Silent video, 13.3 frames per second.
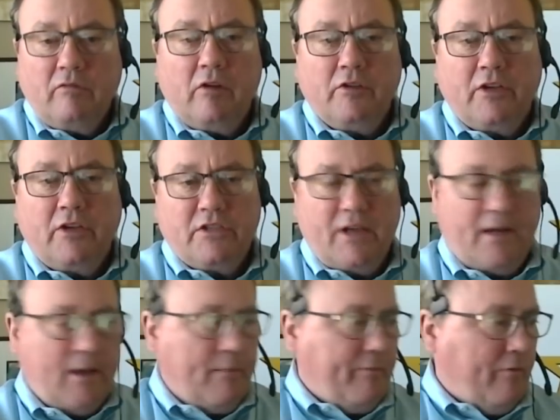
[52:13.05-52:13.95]
You can sign
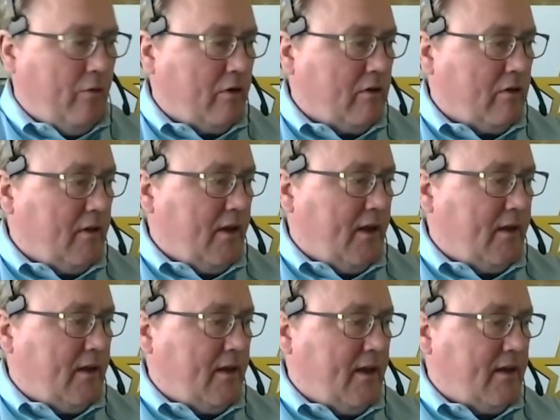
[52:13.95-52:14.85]
up for it, and
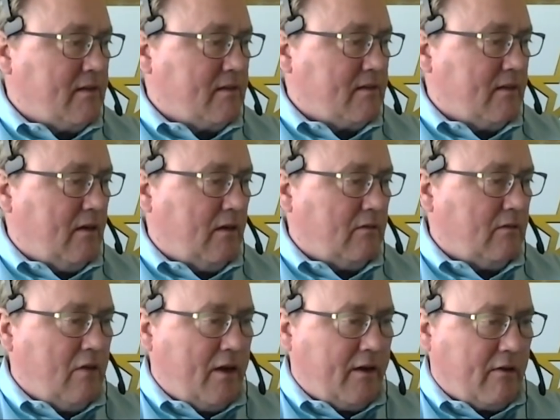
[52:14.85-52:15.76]
it has a
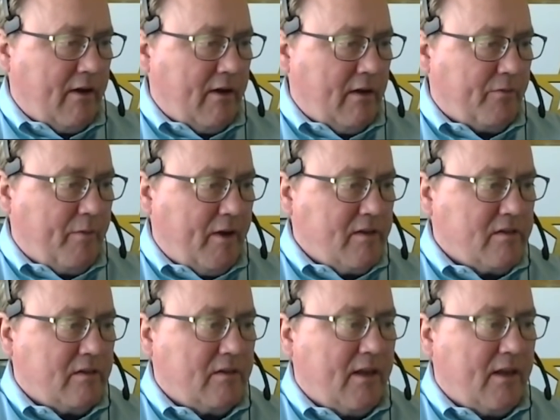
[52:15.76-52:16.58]
lot of great information.